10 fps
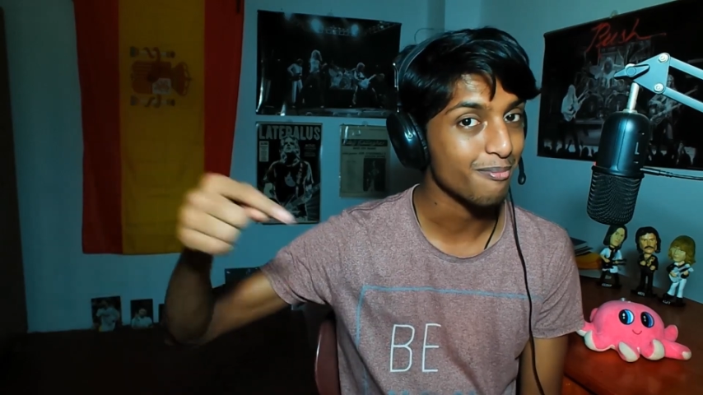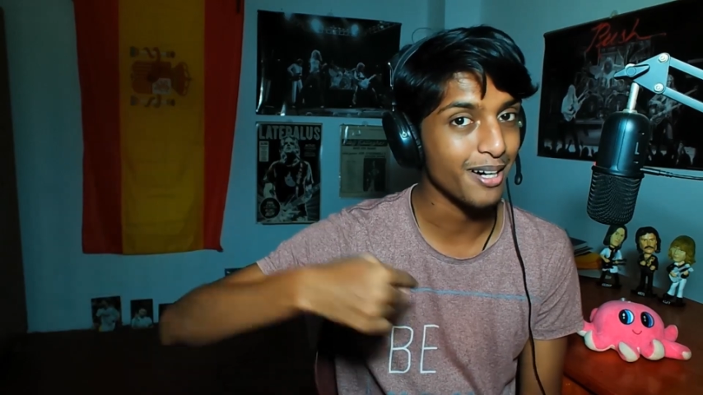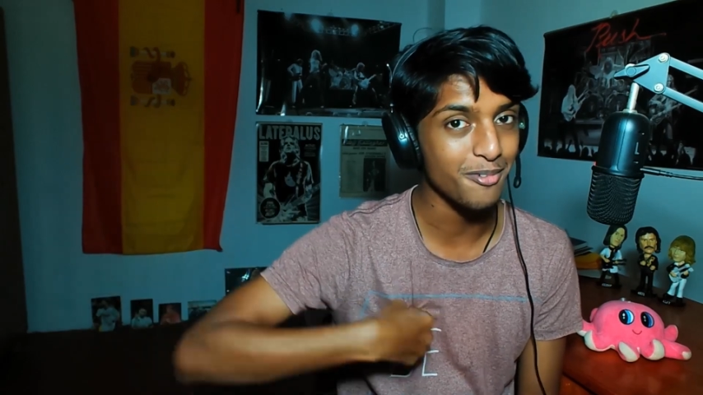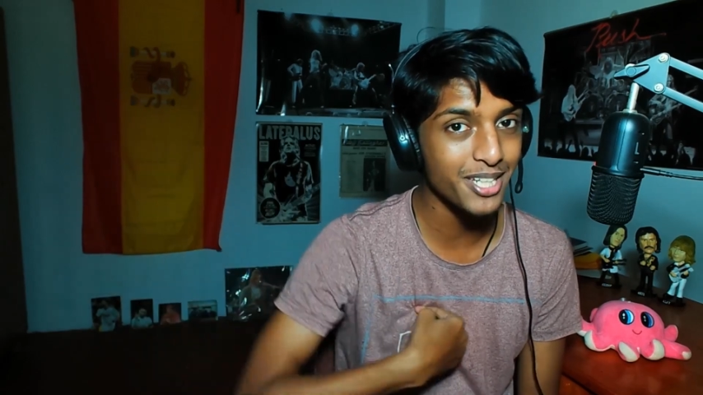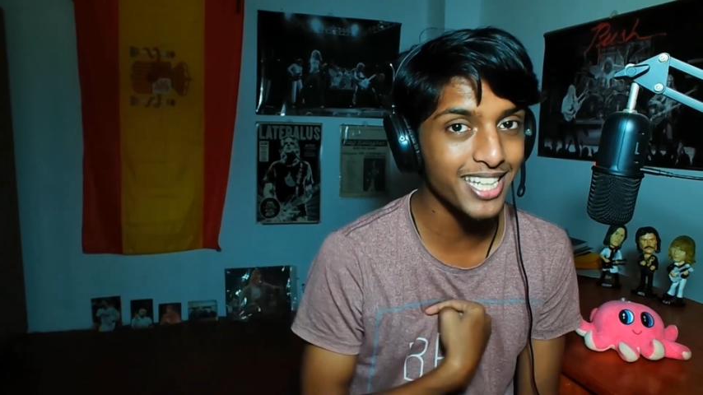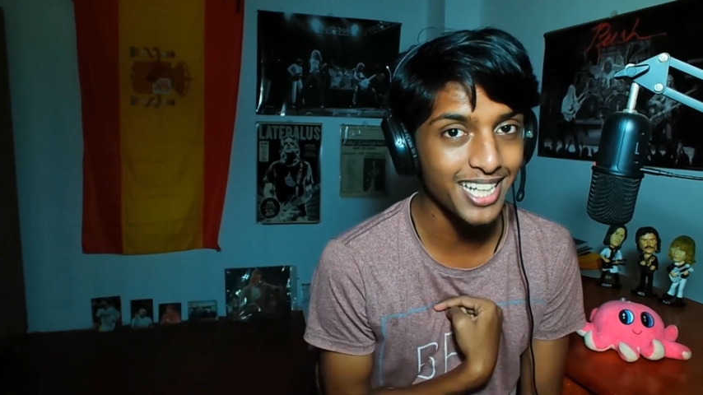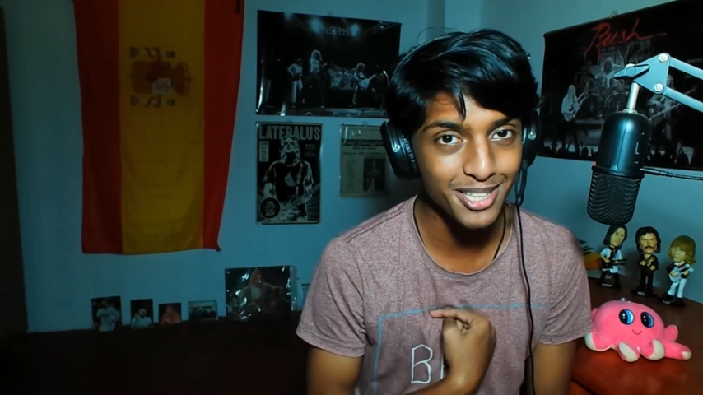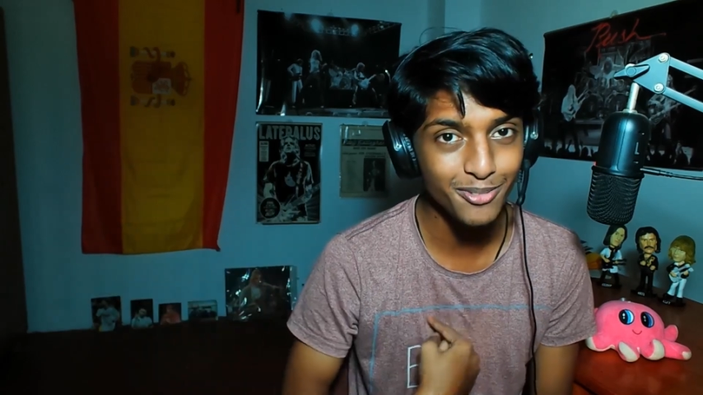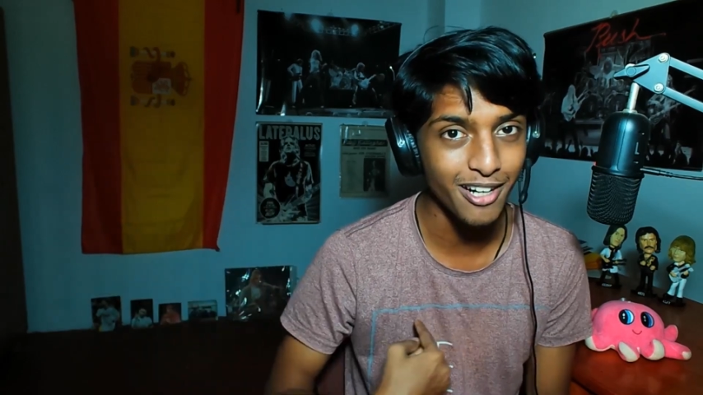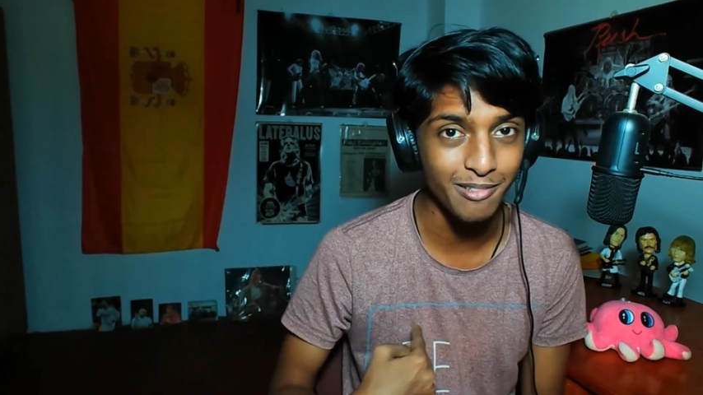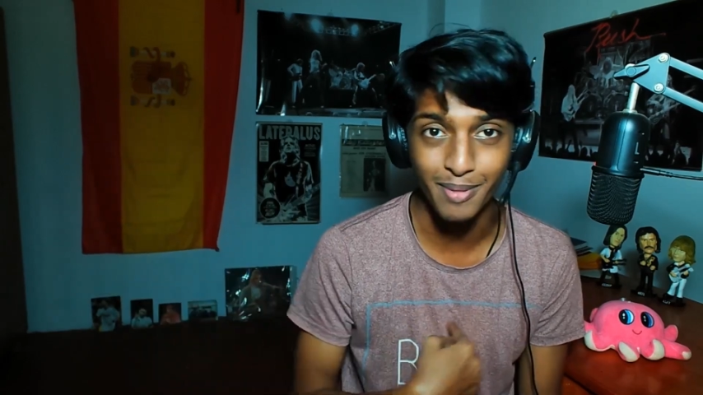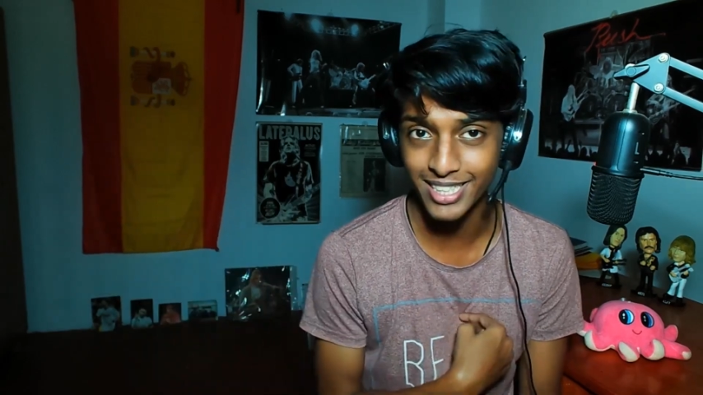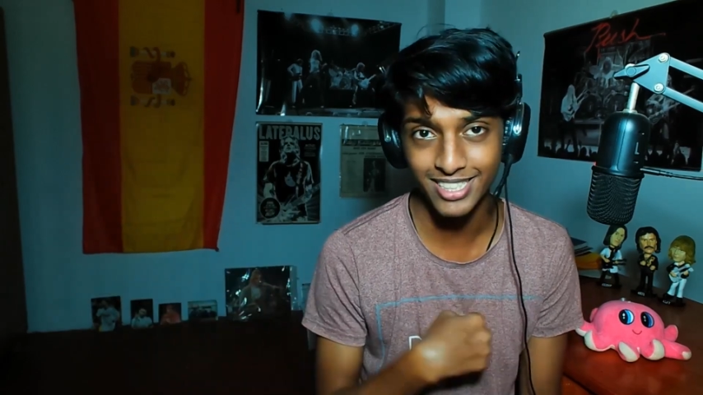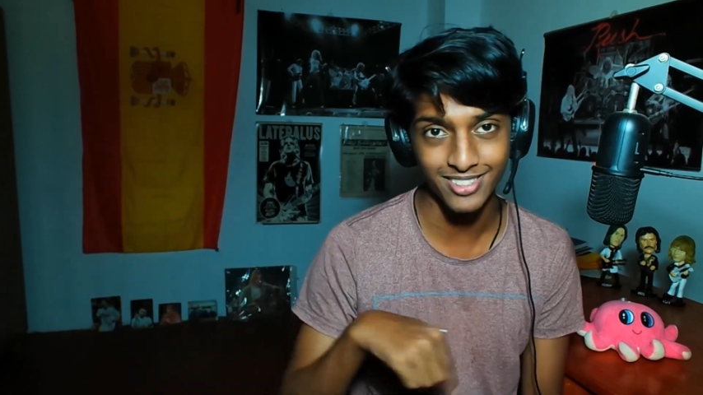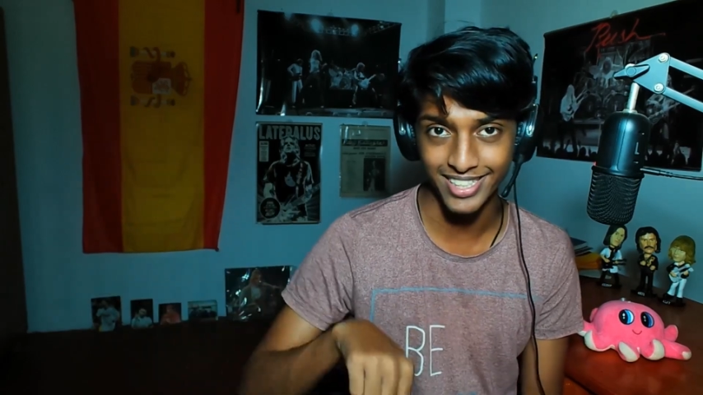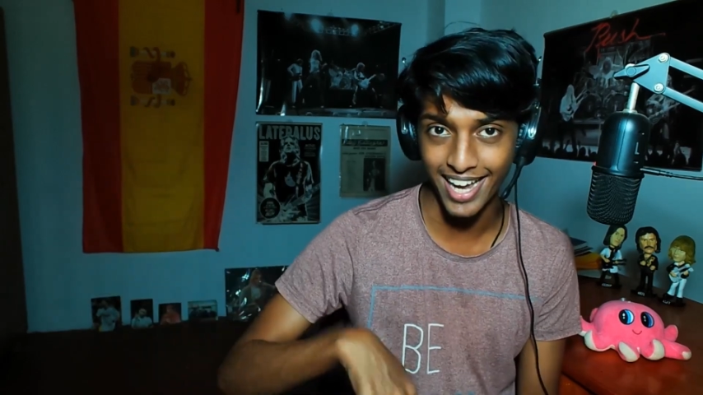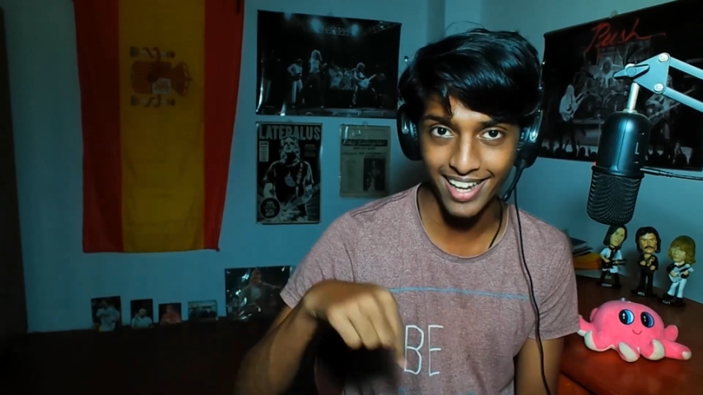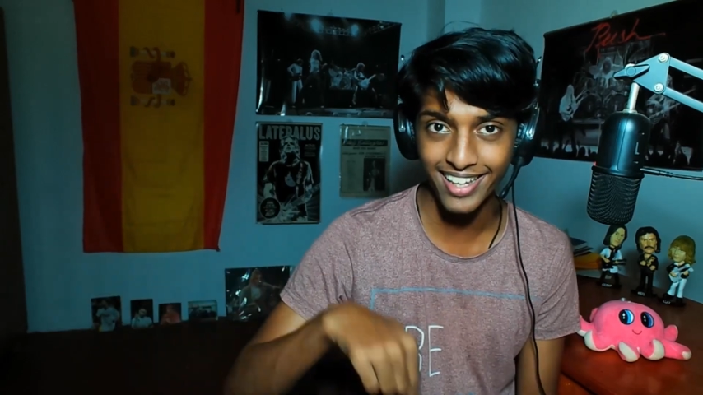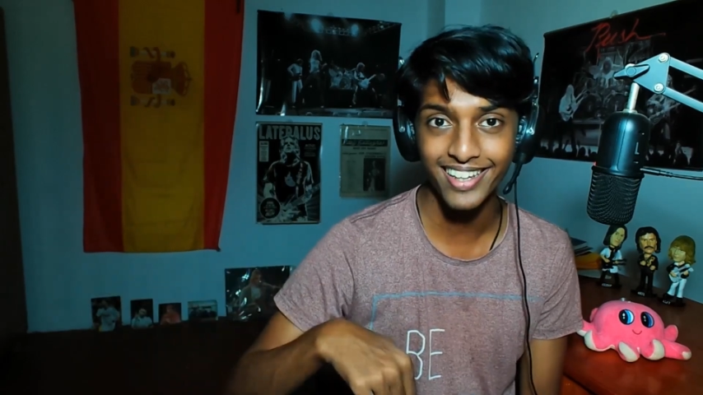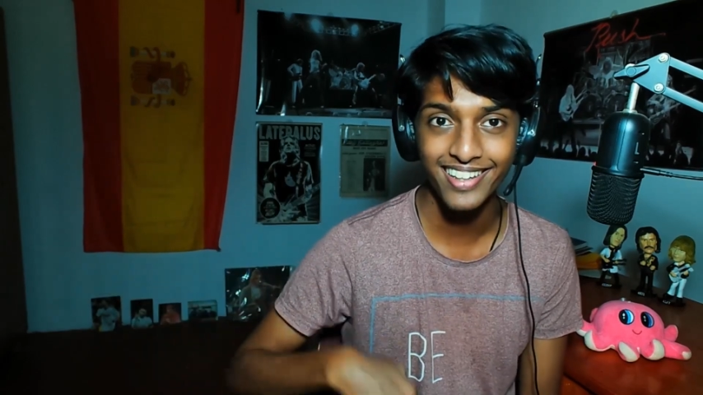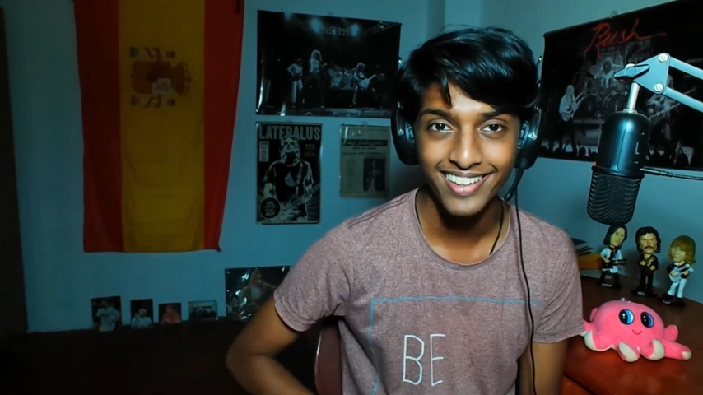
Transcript: but we can do our best today.